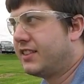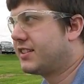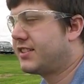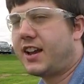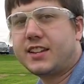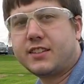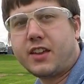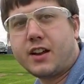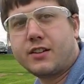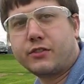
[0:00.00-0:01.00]
the size of the
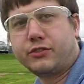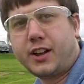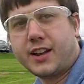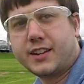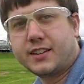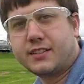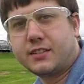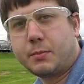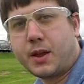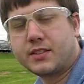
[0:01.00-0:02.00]
air you're flying in
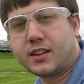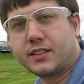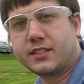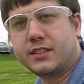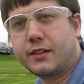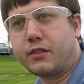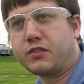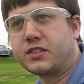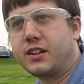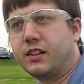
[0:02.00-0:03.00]
depends on this level
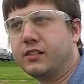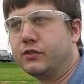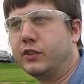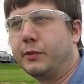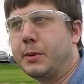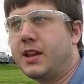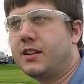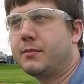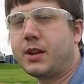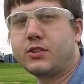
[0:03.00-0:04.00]
of skill. From a
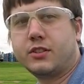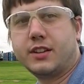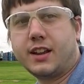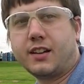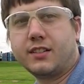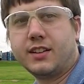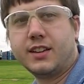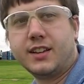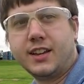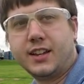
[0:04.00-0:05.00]
beginner, make sure you get out
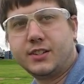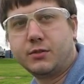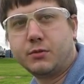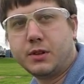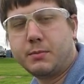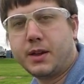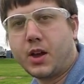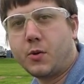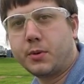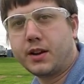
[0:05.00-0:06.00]
into a really big
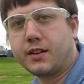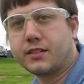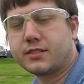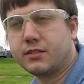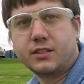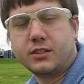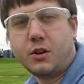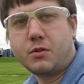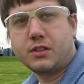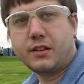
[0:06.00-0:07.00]
open area. So the
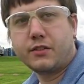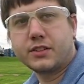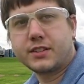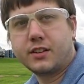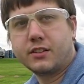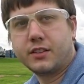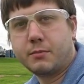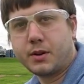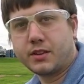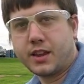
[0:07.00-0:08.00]
lower the level of skill, the
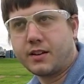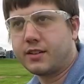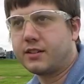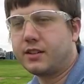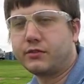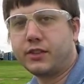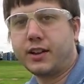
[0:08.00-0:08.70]
bigger the area you can